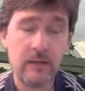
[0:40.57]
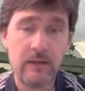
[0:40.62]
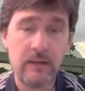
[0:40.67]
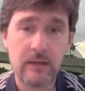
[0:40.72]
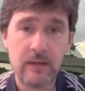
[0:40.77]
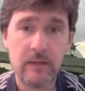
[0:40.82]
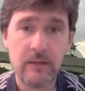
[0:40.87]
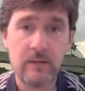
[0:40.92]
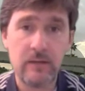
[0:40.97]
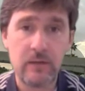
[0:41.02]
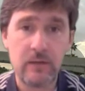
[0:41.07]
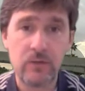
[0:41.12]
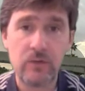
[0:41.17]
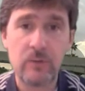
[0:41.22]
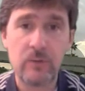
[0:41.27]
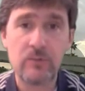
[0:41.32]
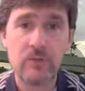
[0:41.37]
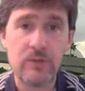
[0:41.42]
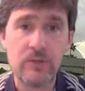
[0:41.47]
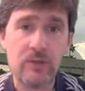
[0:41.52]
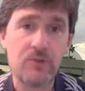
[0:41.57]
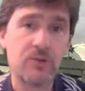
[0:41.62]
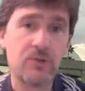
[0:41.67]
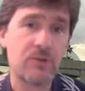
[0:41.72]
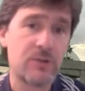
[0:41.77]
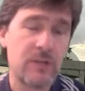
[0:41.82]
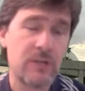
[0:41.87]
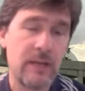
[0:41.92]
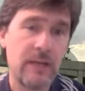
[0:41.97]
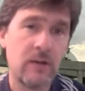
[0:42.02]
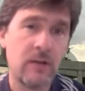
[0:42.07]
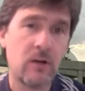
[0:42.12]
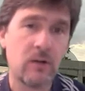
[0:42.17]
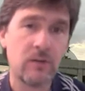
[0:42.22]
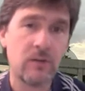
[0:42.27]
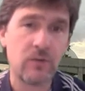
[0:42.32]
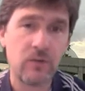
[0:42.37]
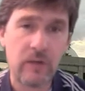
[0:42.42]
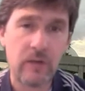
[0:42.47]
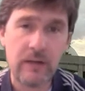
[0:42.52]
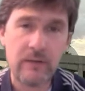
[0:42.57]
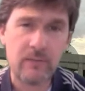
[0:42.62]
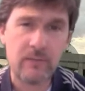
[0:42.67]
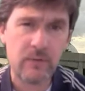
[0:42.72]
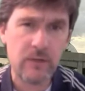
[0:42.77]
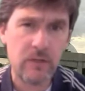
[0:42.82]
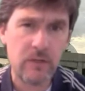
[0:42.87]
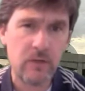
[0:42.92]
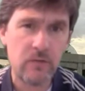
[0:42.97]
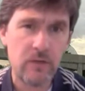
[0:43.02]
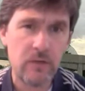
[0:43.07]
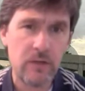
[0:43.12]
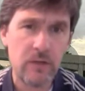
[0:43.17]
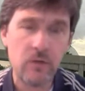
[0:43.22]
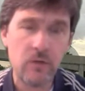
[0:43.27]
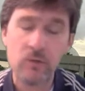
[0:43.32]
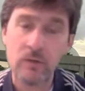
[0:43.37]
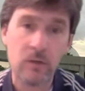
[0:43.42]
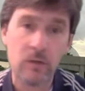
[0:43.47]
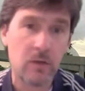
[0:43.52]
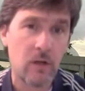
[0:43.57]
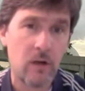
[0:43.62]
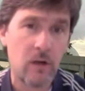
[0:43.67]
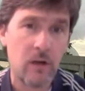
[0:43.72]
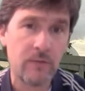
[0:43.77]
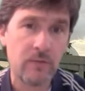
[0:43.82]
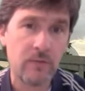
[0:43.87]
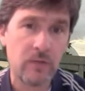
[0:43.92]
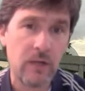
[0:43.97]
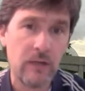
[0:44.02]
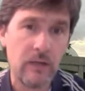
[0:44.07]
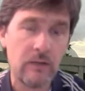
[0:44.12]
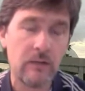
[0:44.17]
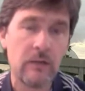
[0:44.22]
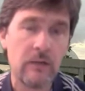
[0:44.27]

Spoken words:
And again, the assumption is you're staying on site for these videos and not off site.